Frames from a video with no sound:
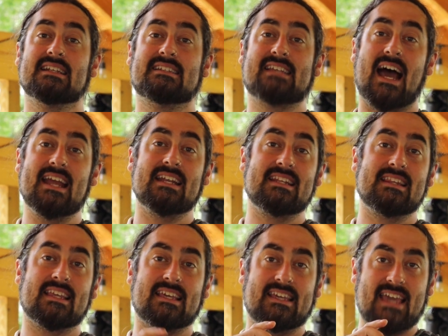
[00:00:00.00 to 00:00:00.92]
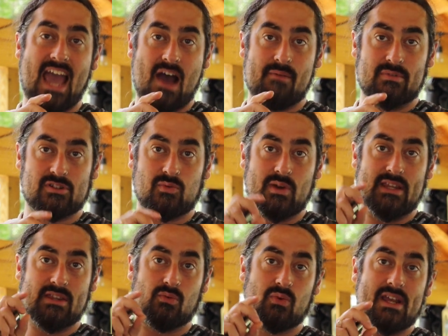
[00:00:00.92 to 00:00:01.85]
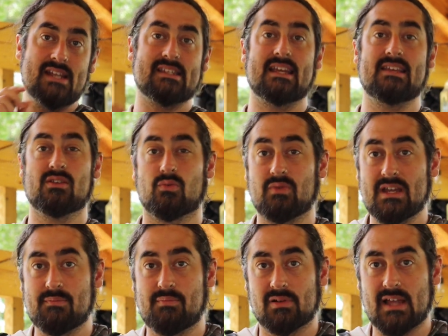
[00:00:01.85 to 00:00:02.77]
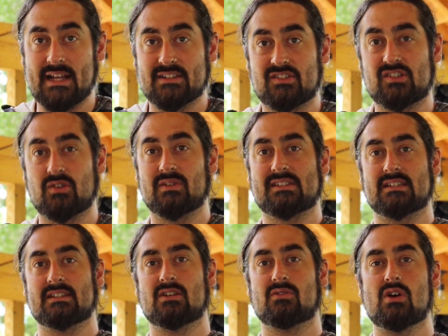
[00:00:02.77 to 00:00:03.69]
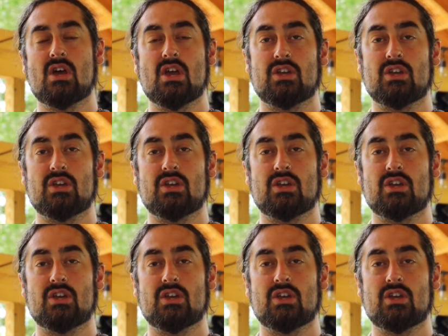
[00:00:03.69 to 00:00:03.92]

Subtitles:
tighten the gap between the reeds and the reed plates, so it's a little,